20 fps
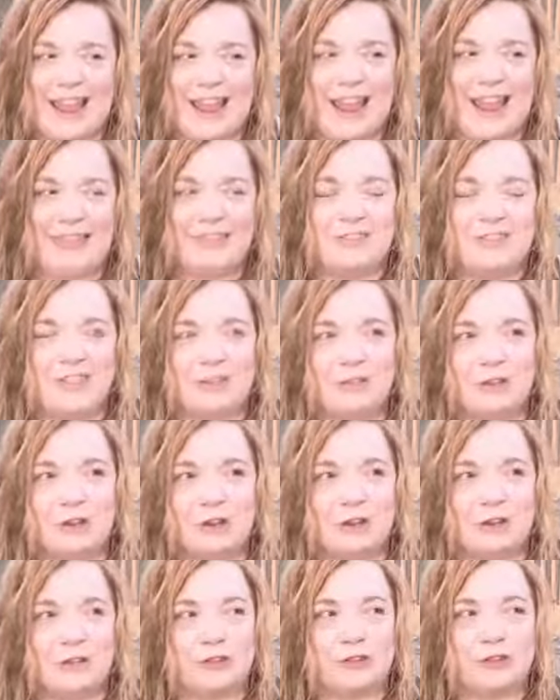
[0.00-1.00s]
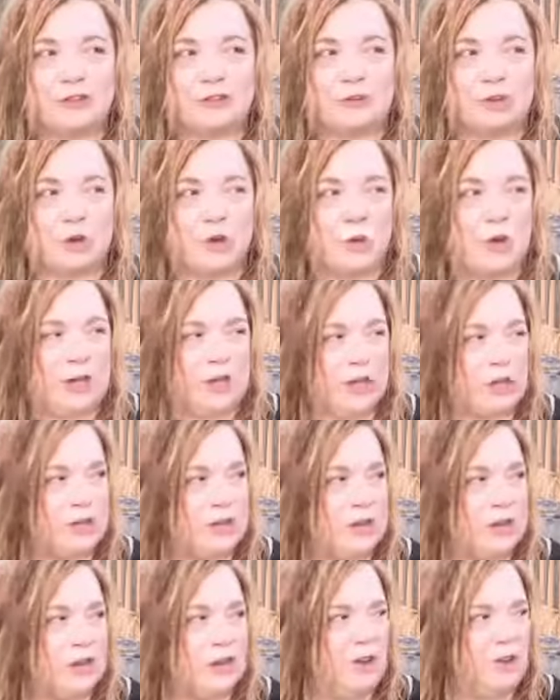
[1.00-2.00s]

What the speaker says: And then you're going to start to question,